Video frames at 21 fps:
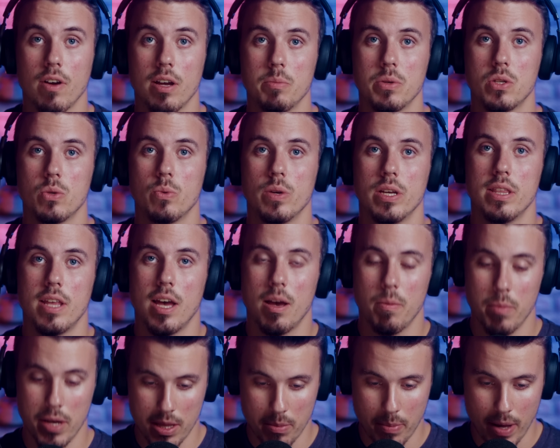between
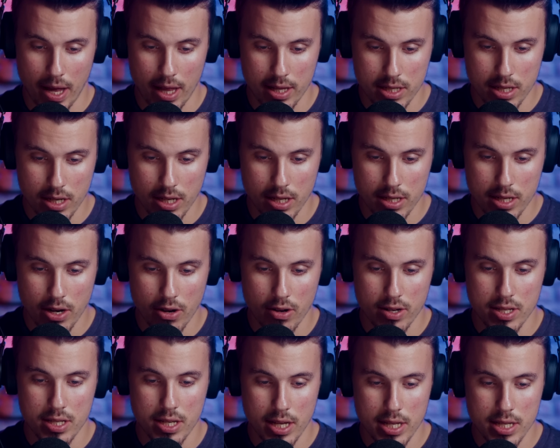them and the Palestinian
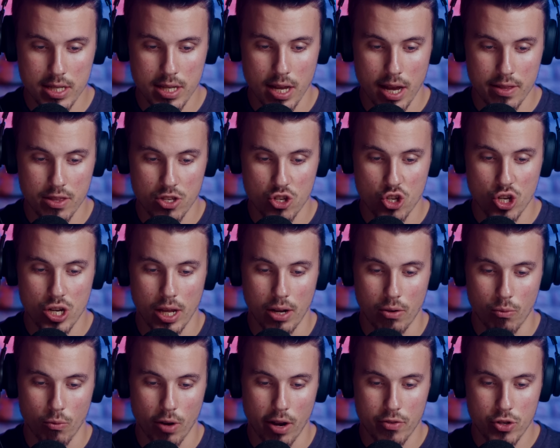terrorists inside the
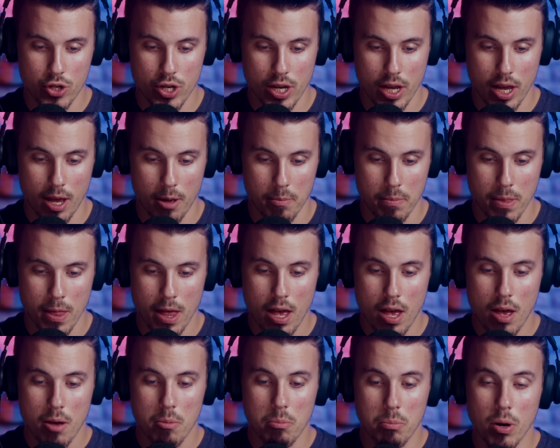Jenin refugee camp.
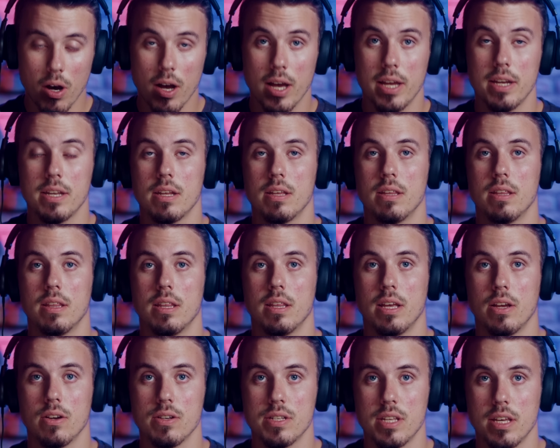But
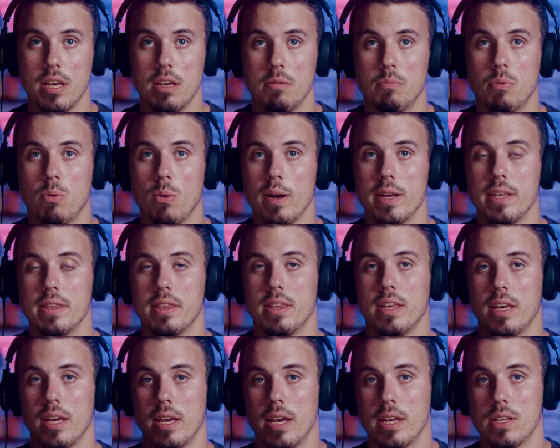here's the key point.
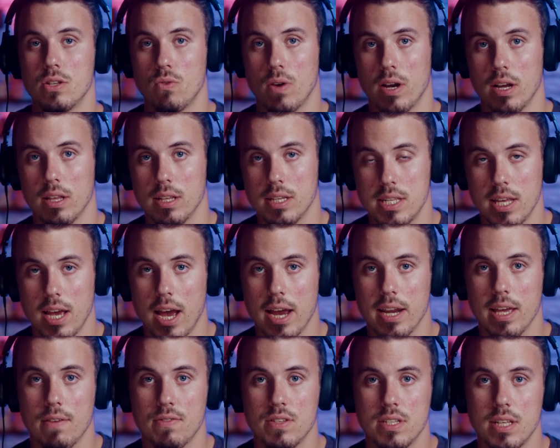The Israelis, the
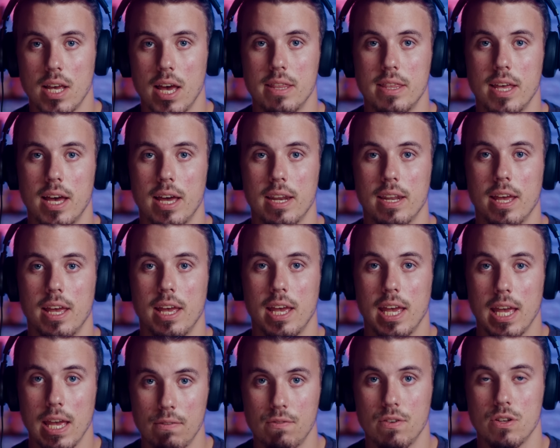IDF, said that
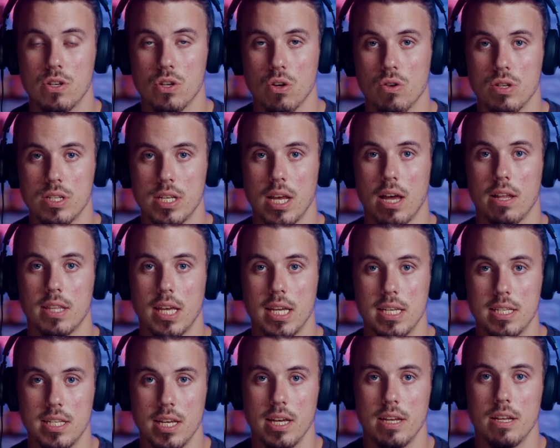if it turns out
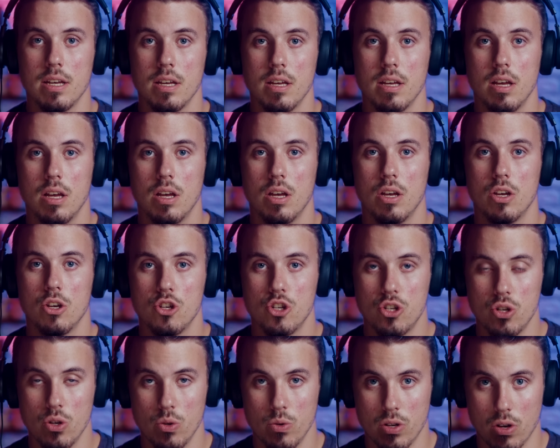they did
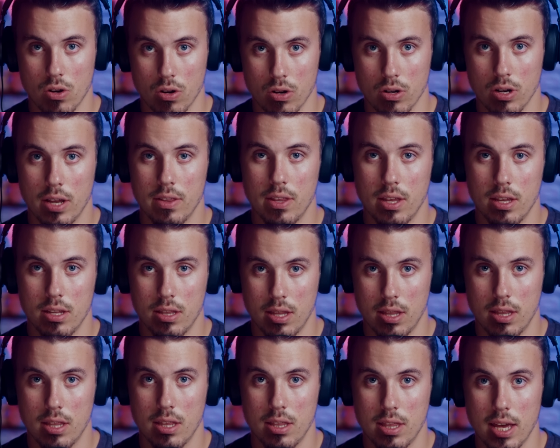shoot her and
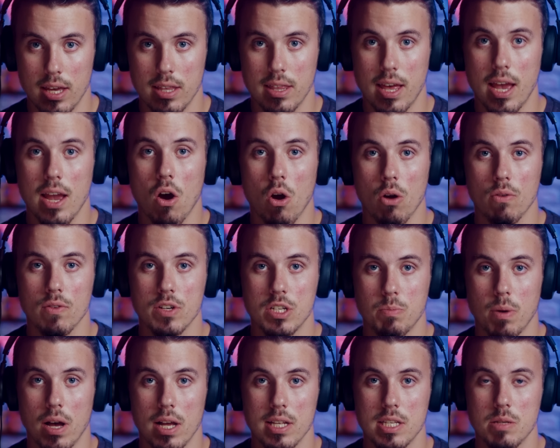they are
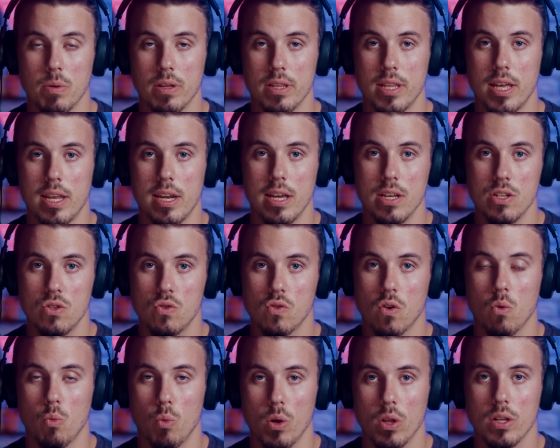responsible, then
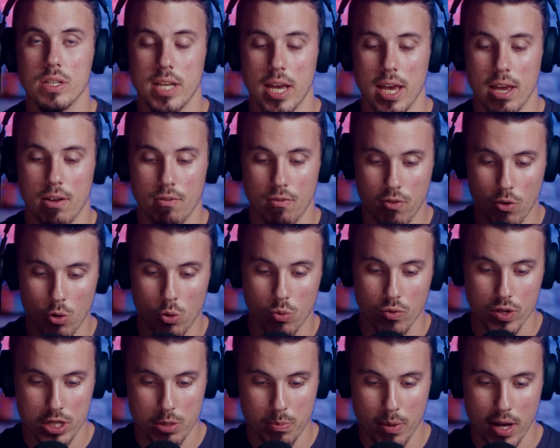Israel will take full
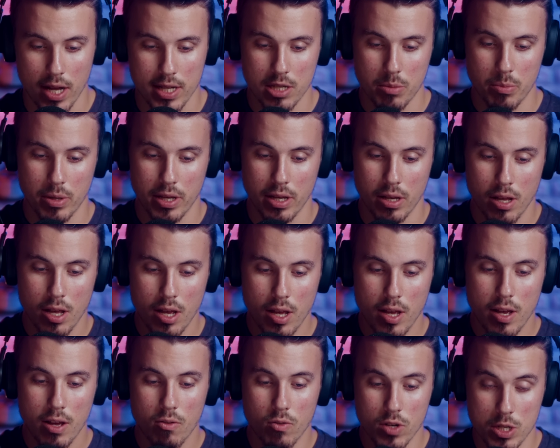
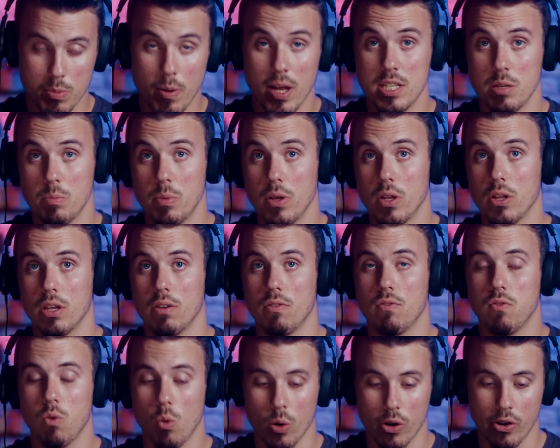responsibility
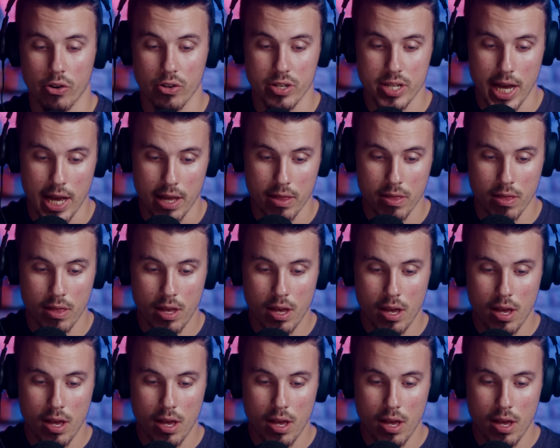for her death.